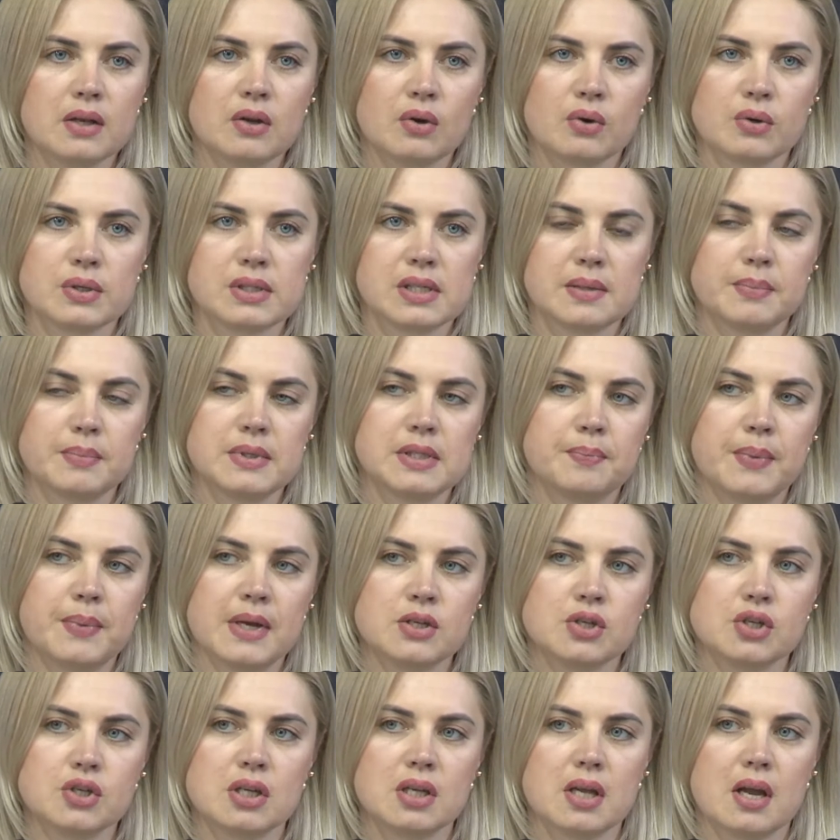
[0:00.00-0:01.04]
last year, we
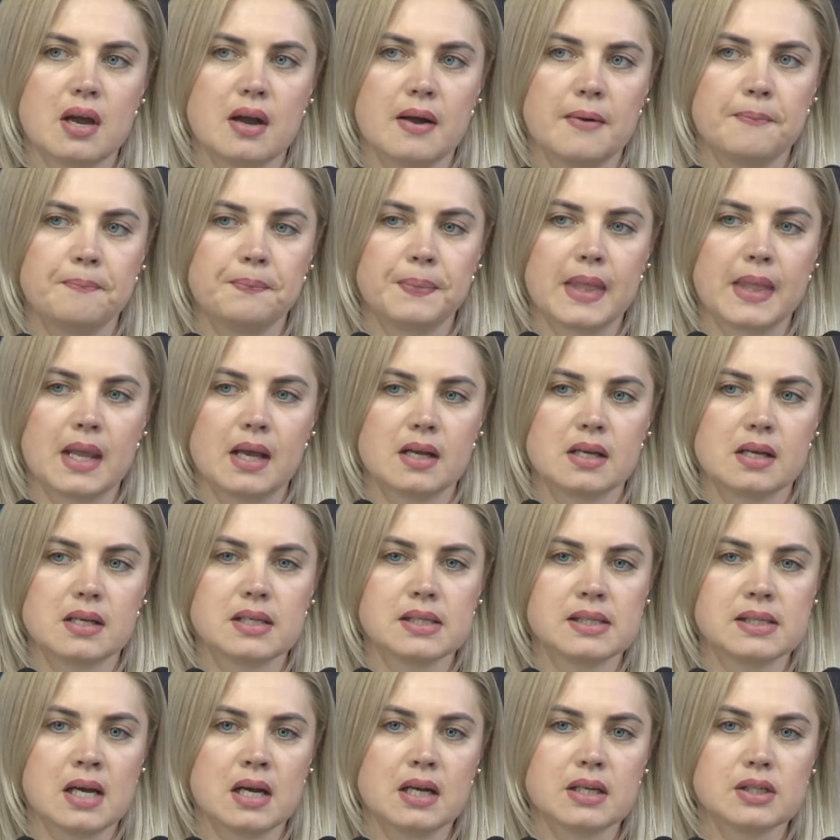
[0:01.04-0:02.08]
had the
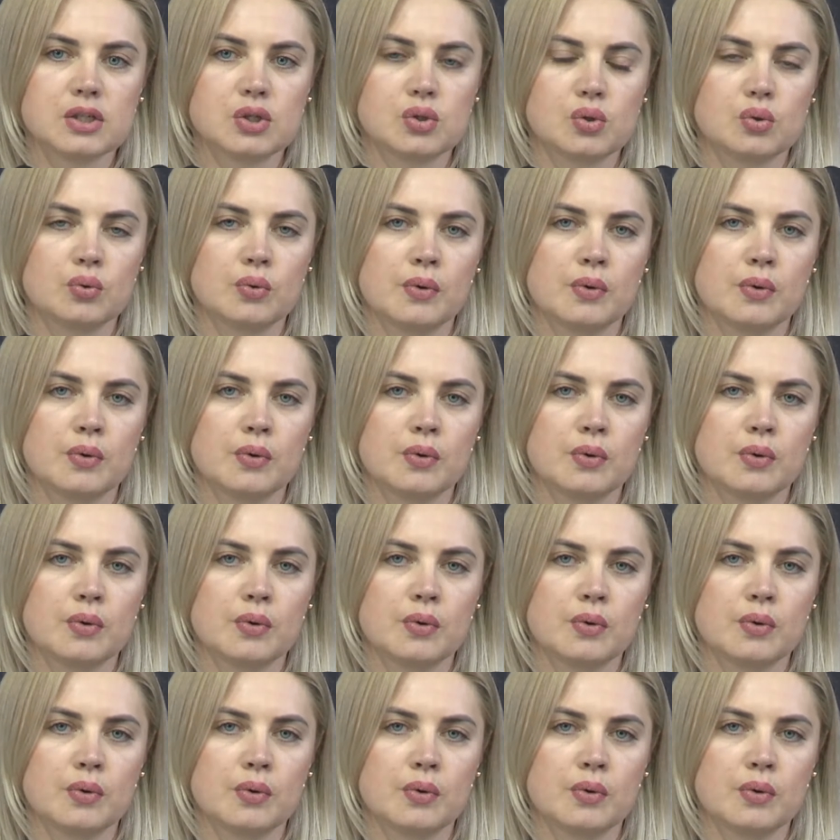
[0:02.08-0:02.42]
tasks